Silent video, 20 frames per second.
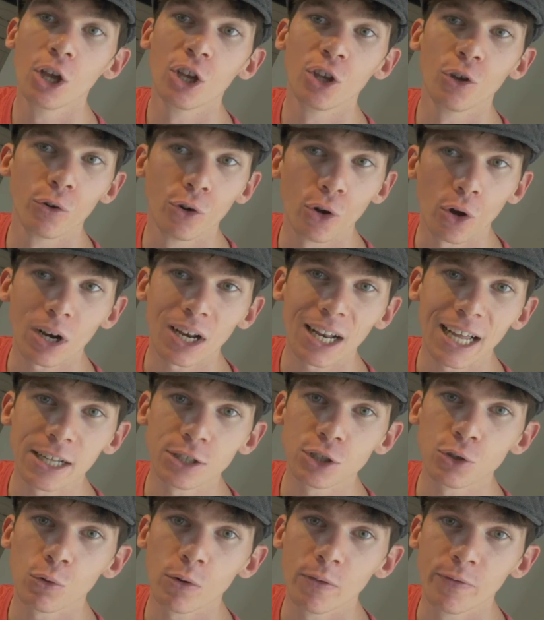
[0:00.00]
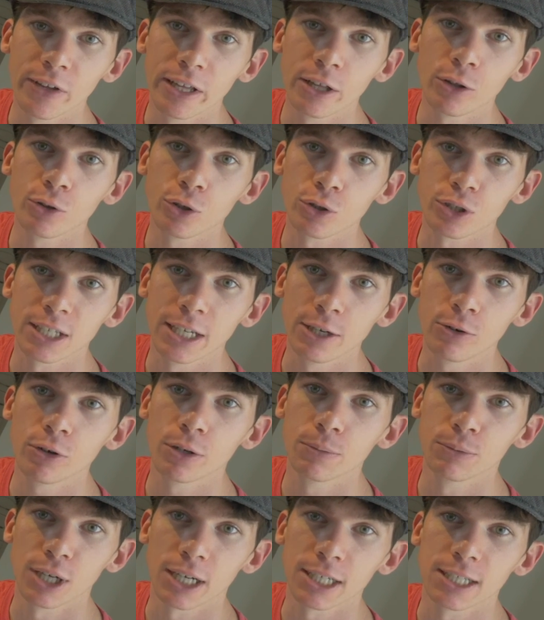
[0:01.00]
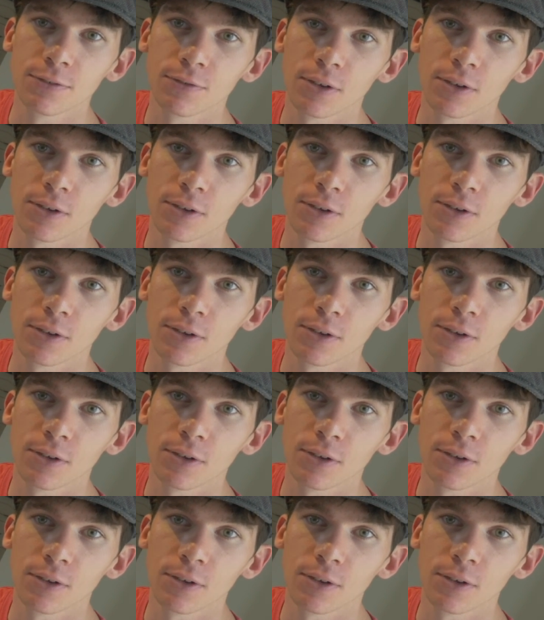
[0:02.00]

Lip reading: You're not allowed to reveal your secret objective